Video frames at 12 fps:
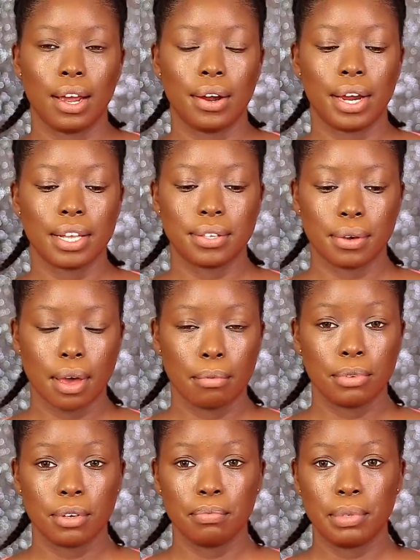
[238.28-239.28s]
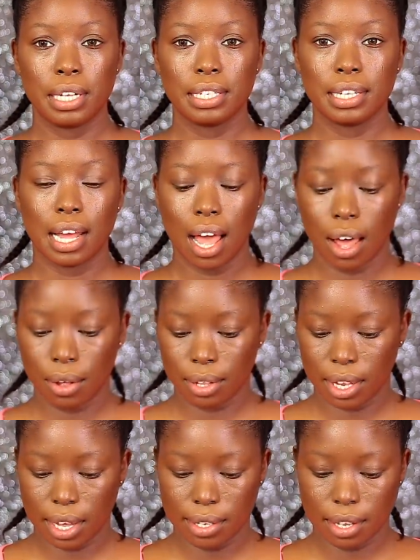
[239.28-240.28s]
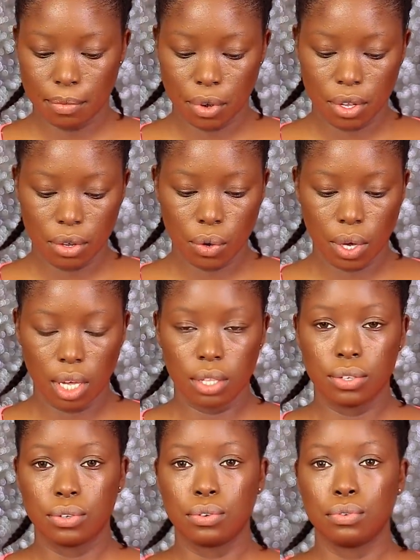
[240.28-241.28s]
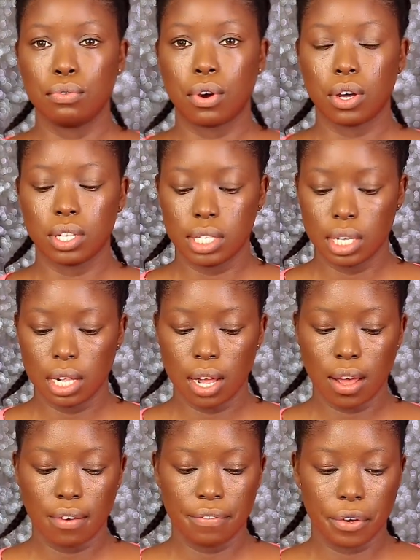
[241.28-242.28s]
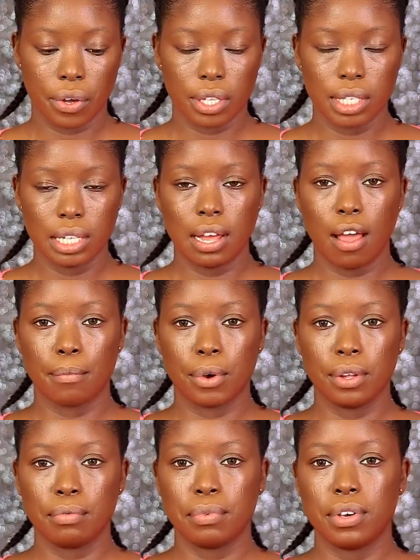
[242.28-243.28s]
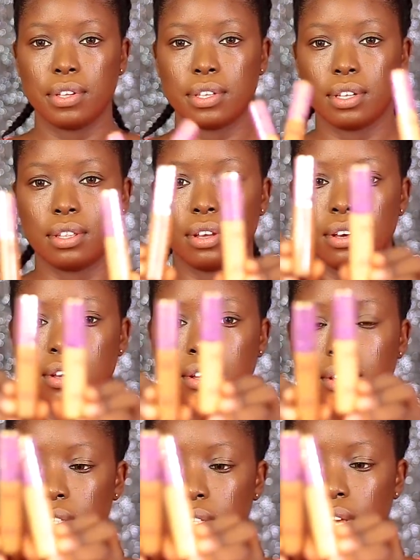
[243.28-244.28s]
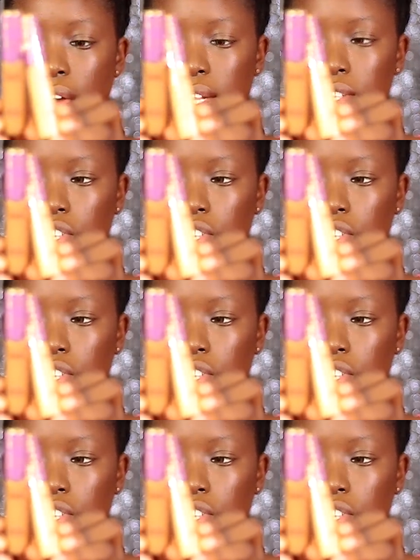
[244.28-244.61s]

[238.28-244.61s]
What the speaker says: Alright, so I'm done blending that out. Next, I'm going to go into concealer, and for concealer, I'm going to be using the Tarte